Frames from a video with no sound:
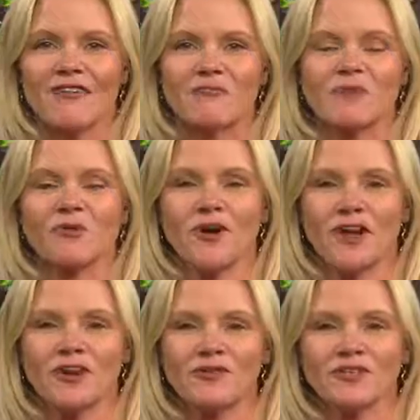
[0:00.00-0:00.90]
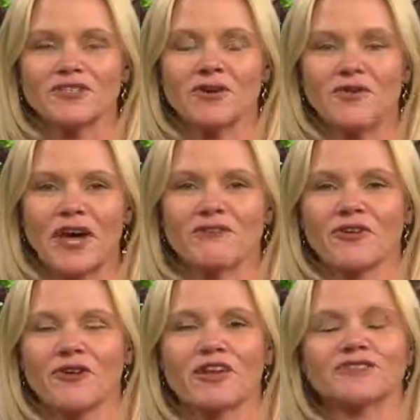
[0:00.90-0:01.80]
have people on here that don't have
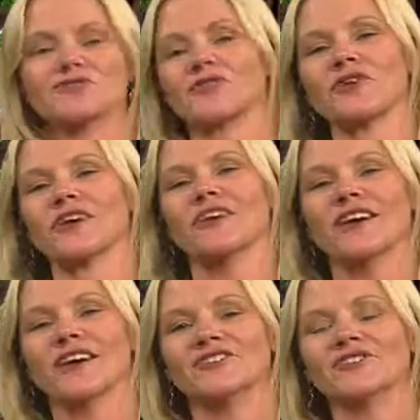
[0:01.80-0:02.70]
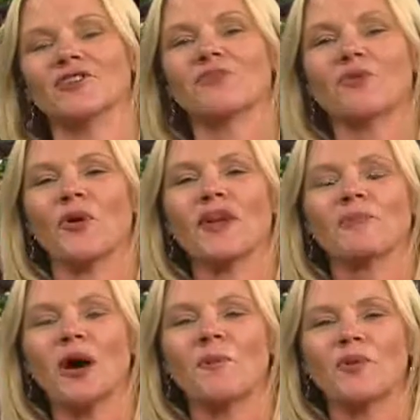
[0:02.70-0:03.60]
a great story. And to your
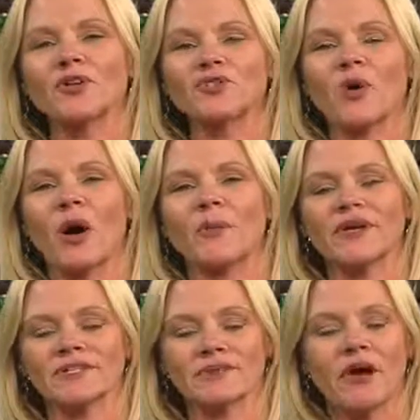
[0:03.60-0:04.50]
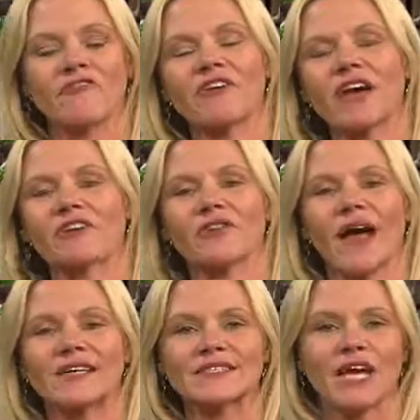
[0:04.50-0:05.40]
point about book swapping, as a matter of fact, the
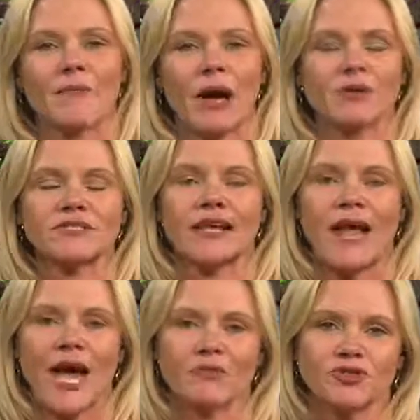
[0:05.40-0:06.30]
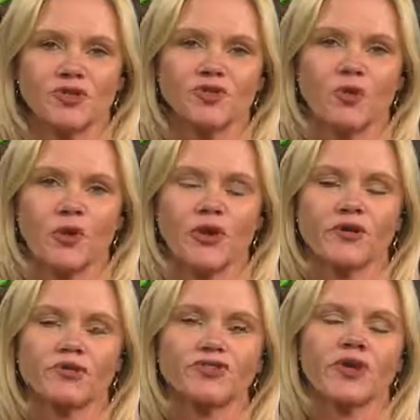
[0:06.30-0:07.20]
last time I was at a Habitude
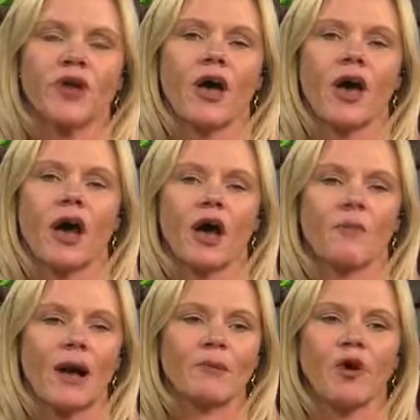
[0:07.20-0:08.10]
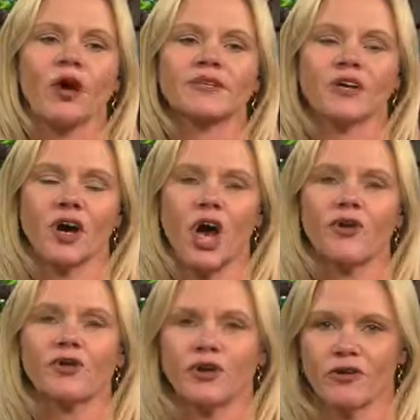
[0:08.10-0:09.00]
Warriors, um, I brought a
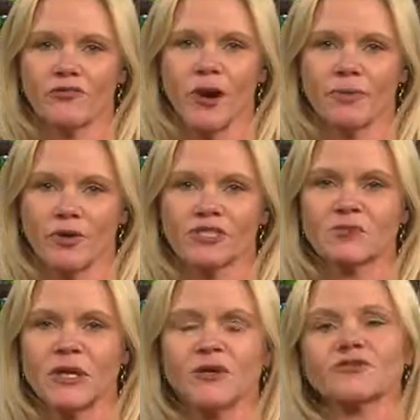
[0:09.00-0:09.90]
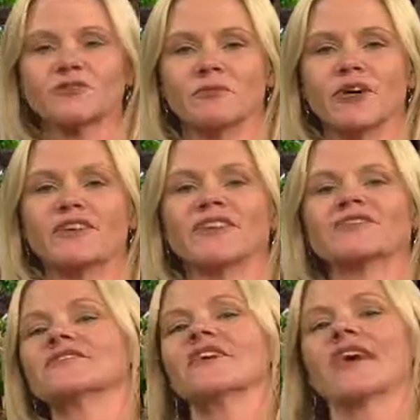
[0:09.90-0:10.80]
hundred of my books, Mingle to
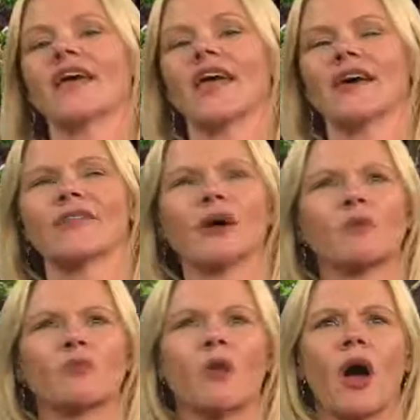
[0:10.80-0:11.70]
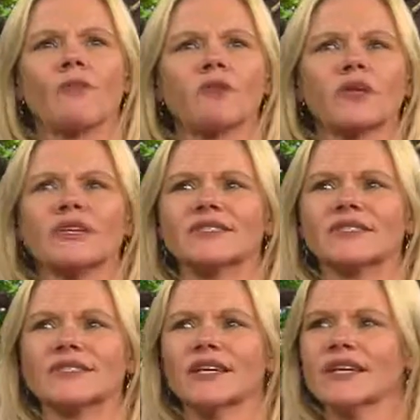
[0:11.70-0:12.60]
Millions, and there were probably
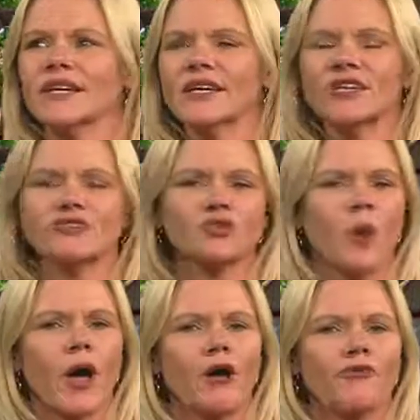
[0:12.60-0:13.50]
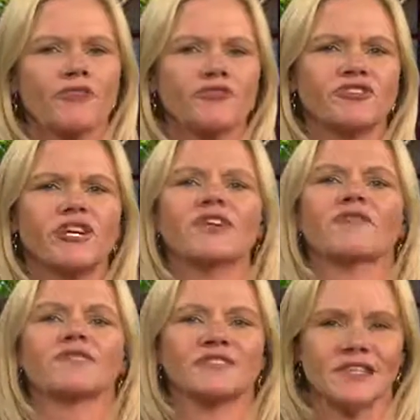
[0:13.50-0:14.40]
10, 12, 15
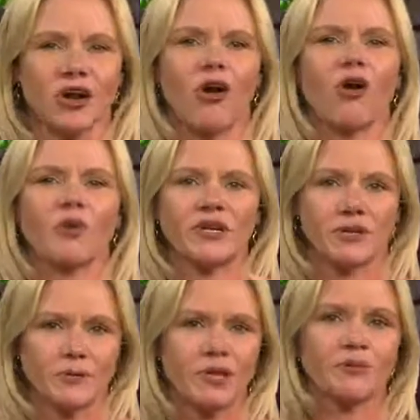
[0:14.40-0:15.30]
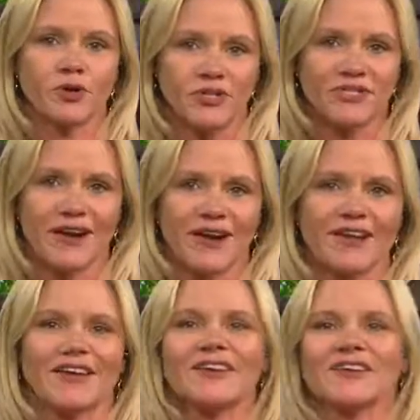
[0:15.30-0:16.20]
of us that all, we did a big book
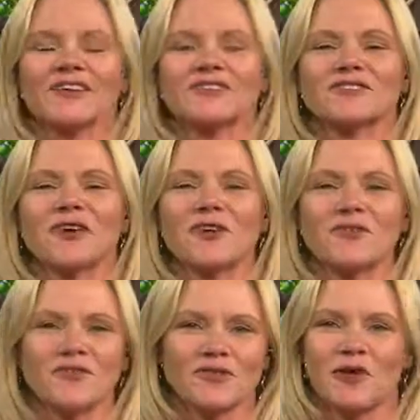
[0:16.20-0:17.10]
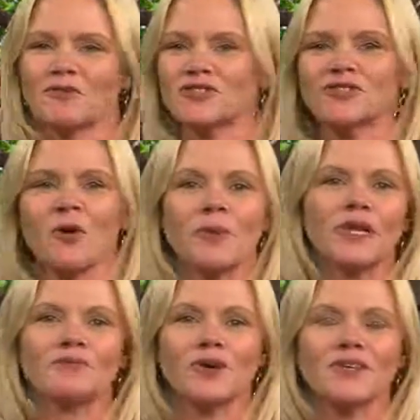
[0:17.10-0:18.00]
signing. So there were so
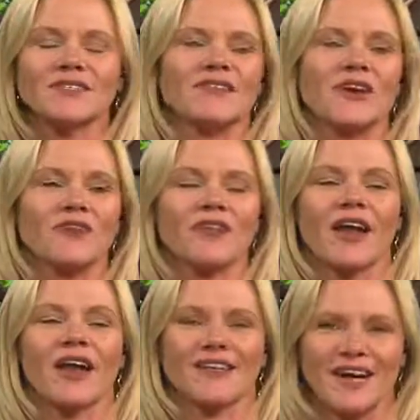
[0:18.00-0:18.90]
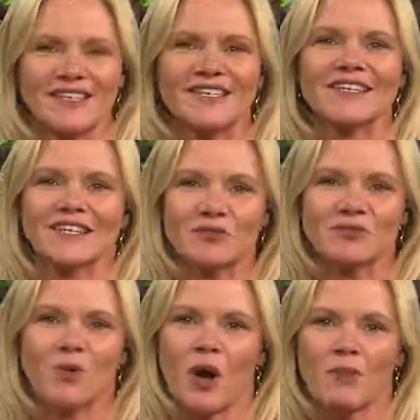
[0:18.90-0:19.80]
many books there that I, I did end up
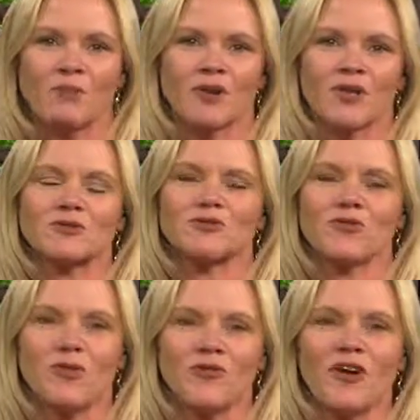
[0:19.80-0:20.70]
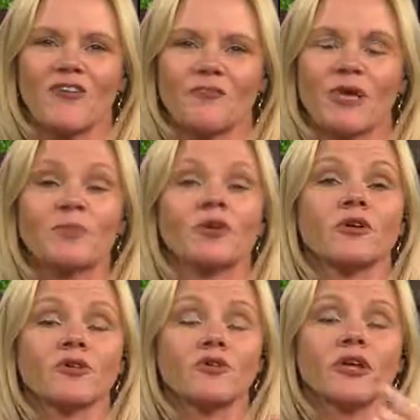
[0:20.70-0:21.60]
swapping books with four or five people,
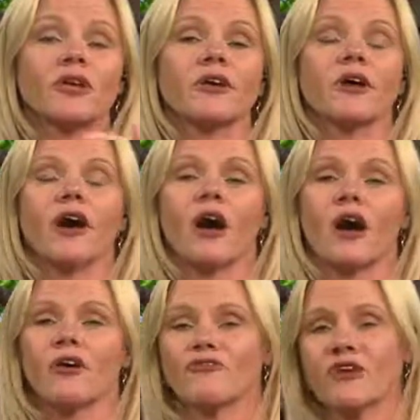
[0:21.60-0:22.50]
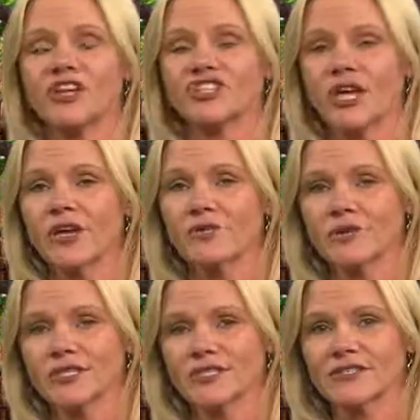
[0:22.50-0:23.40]
including uh, Frank
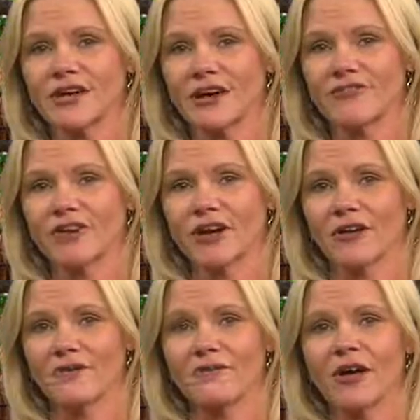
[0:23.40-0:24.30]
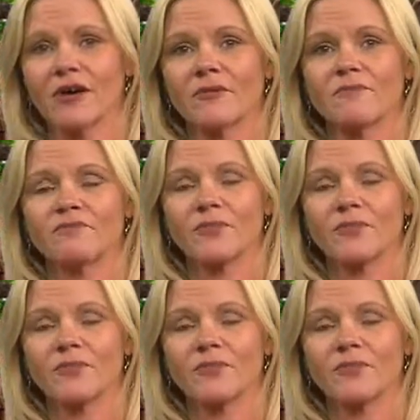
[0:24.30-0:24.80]
Shankwitz of uh, uh, uh,